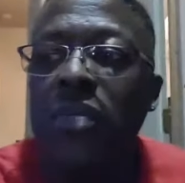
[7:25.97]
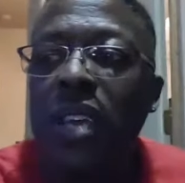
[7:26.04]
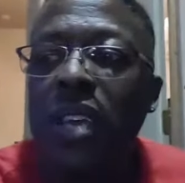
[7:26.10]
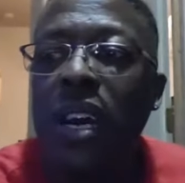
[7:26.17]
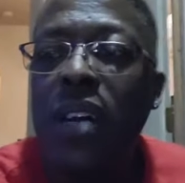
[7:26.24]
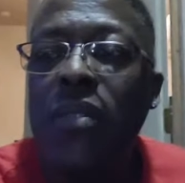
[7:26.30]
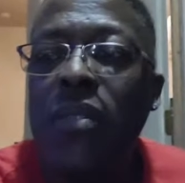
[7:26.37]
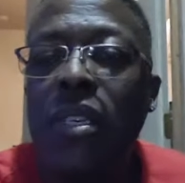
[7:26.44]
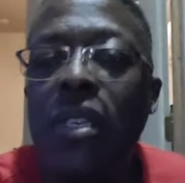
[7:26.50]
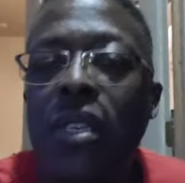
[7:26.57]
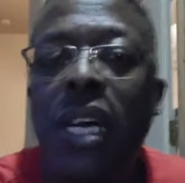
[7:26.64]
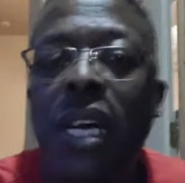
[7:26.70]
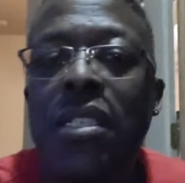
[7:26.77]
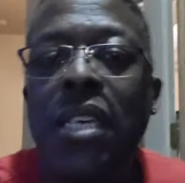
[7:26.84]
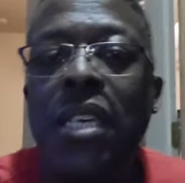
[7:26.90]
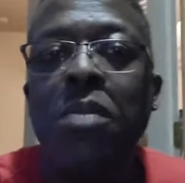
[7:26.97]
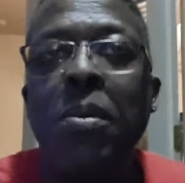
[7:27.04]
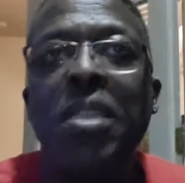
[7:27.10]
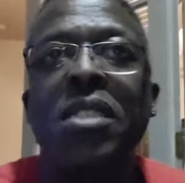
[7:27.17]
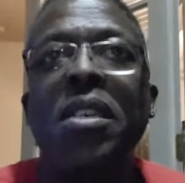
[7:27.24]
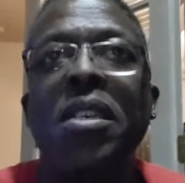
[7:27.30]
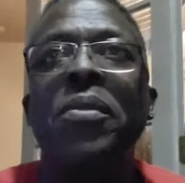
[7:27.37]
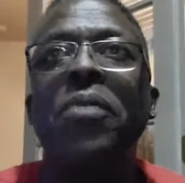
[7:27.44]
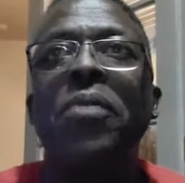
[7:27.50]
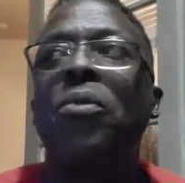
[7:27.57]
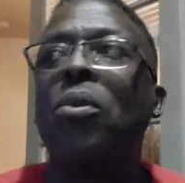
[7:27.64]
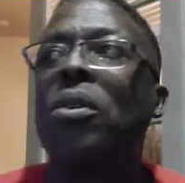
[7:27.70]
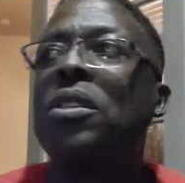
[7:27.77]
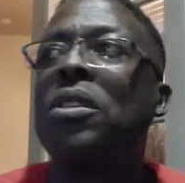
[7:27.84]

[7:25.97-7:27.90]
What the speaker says: Nah, I'd say it's about 74,